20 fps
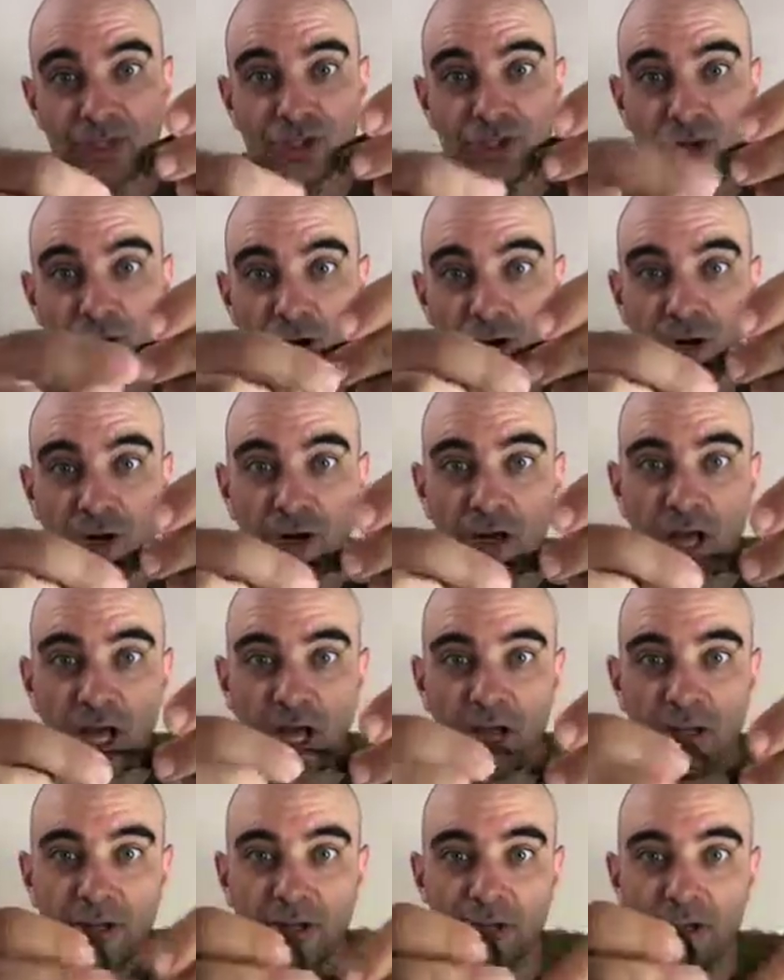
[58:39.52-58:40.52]
a darker
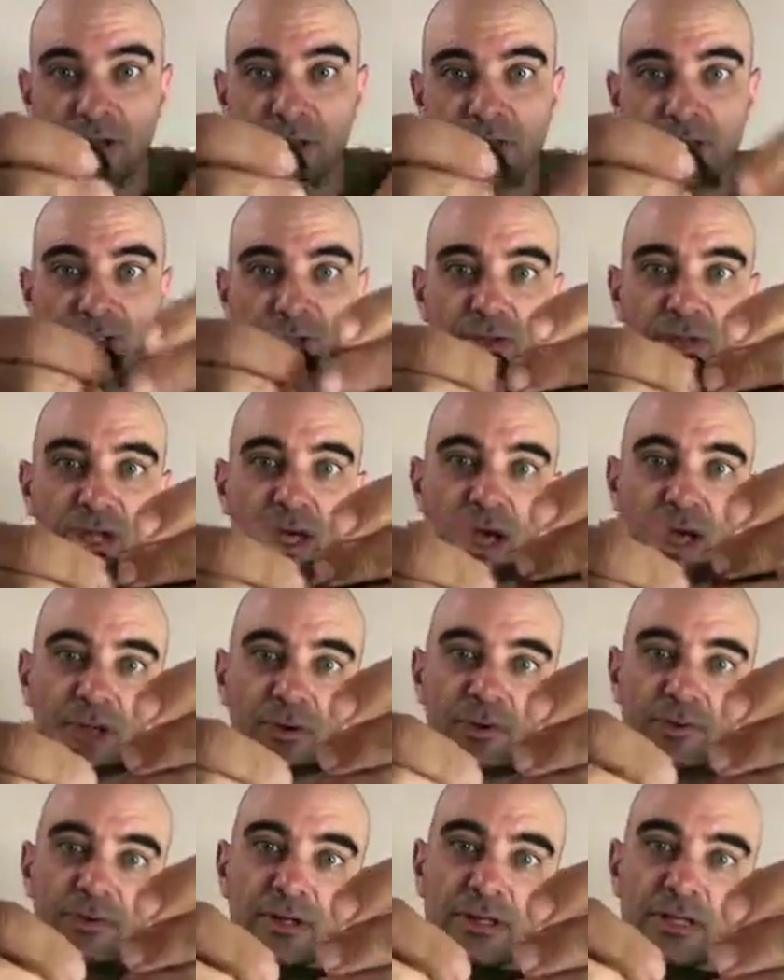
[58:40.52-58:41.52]
color, so the
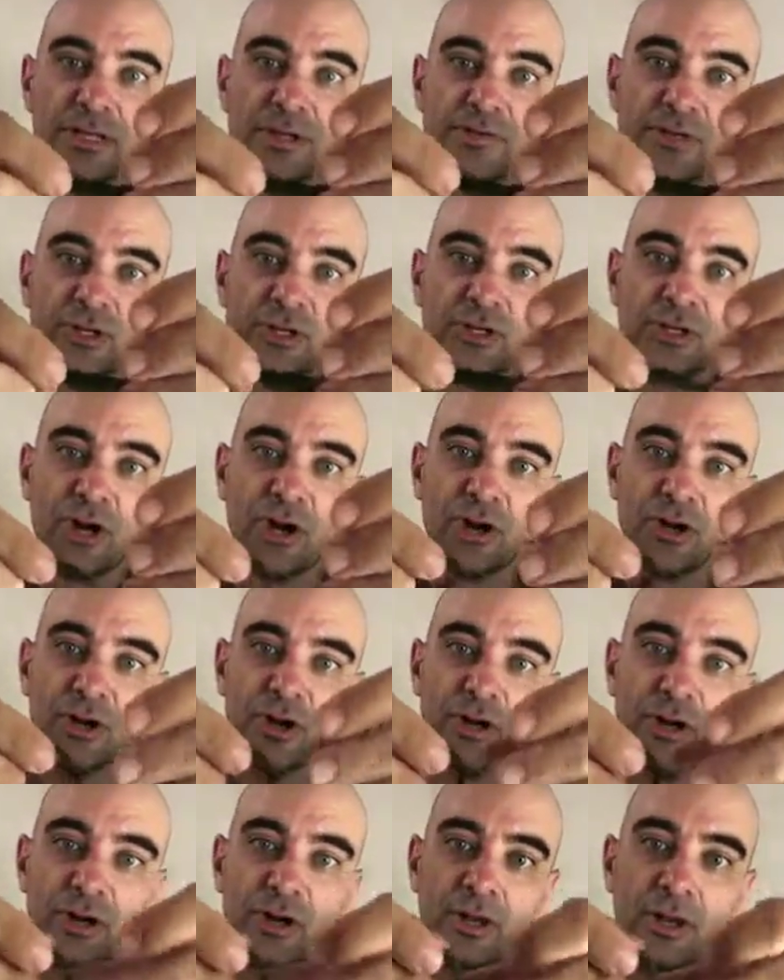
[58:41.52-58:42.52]
color of the leaves are
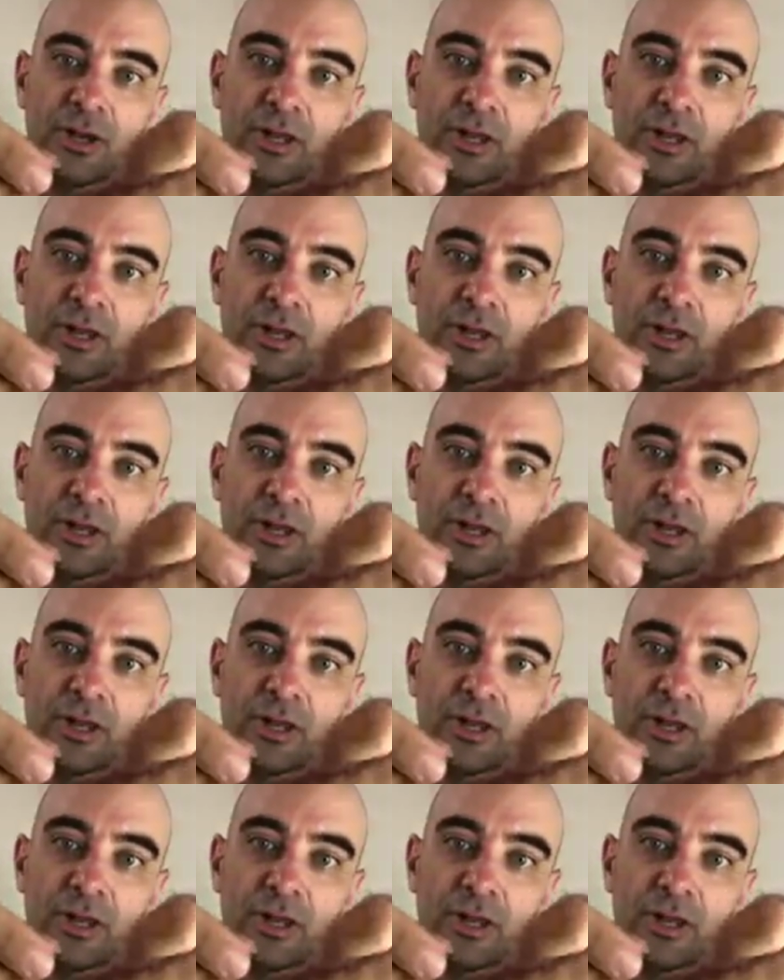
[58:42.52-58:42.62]
darker,